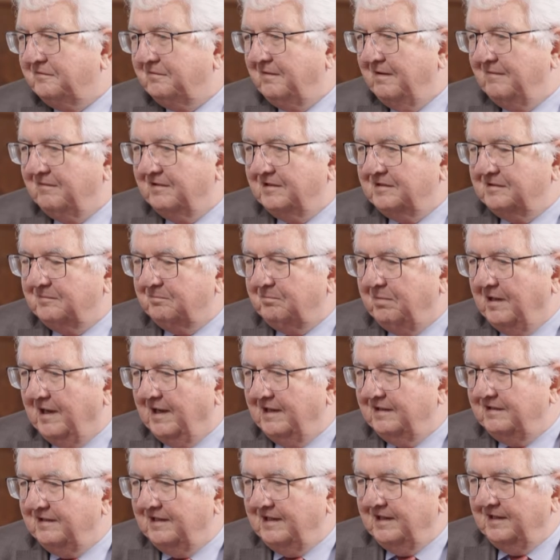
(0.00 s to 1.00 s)
driven
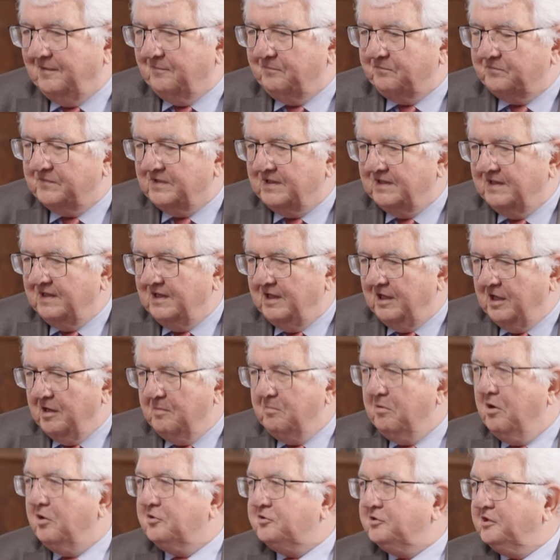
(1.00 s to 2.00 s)
by the
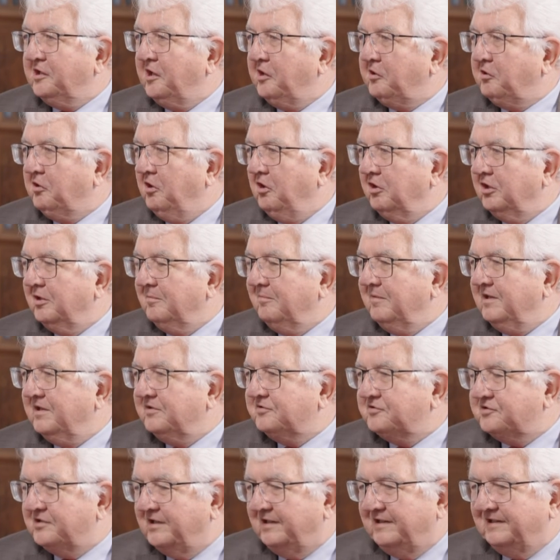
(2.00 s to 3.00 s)
emerging
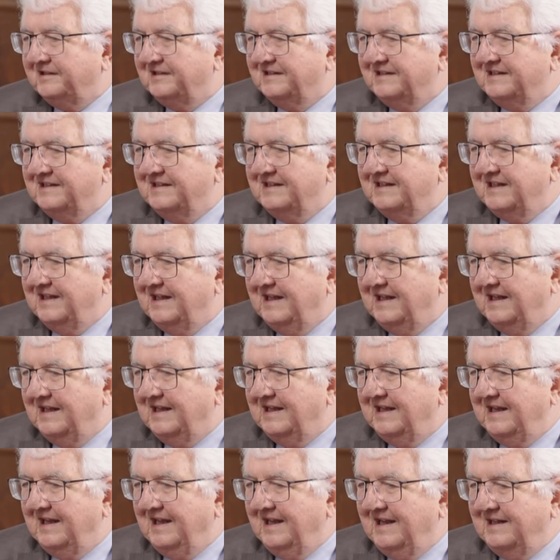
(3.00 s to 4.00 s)
economies,
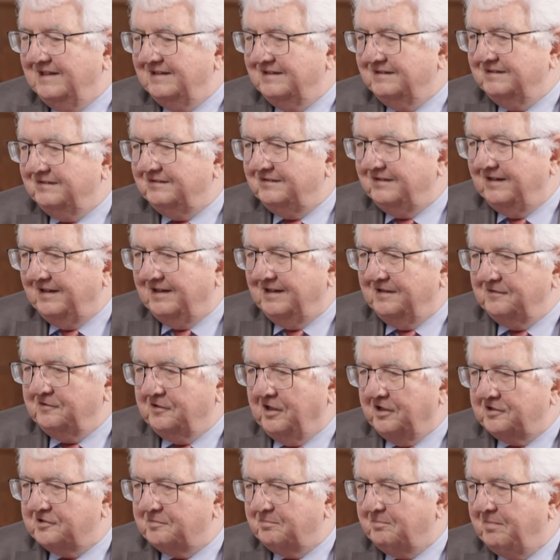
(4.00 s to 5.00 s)
and
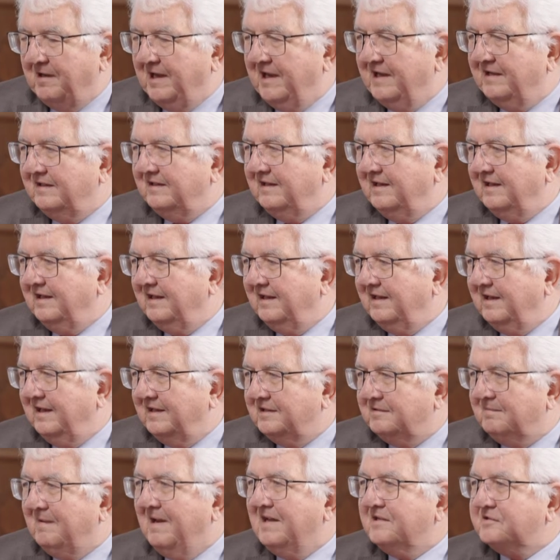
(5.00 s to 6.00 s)
not by the
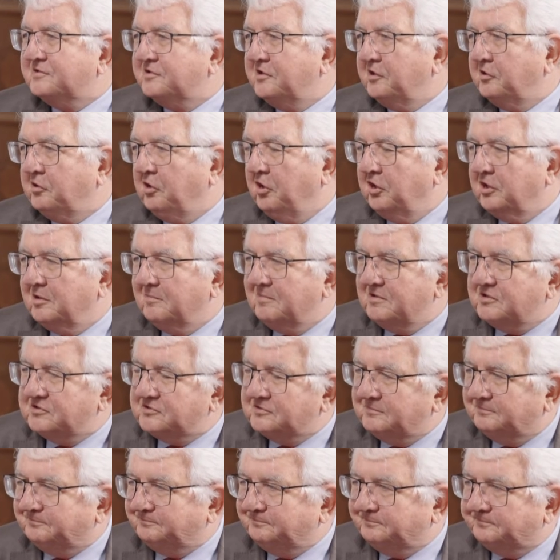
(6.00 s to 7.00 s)
advanced economies.